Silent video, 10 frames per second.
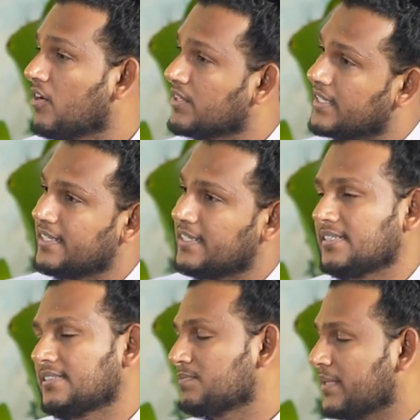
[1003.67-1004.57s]
All that
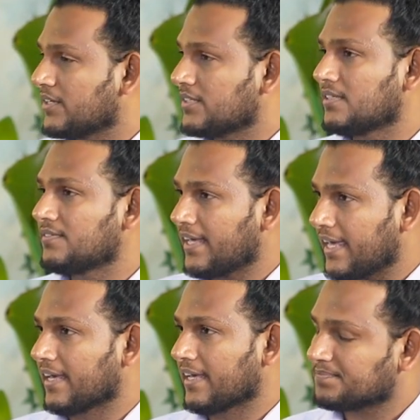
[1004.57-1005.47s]
is because of
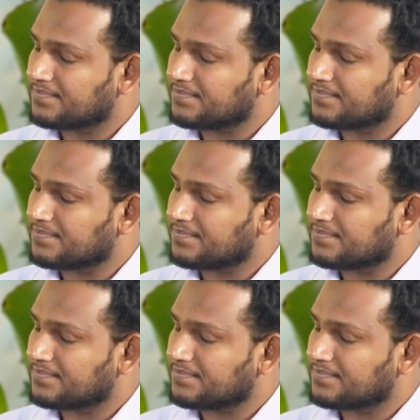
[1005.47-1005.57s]
AI.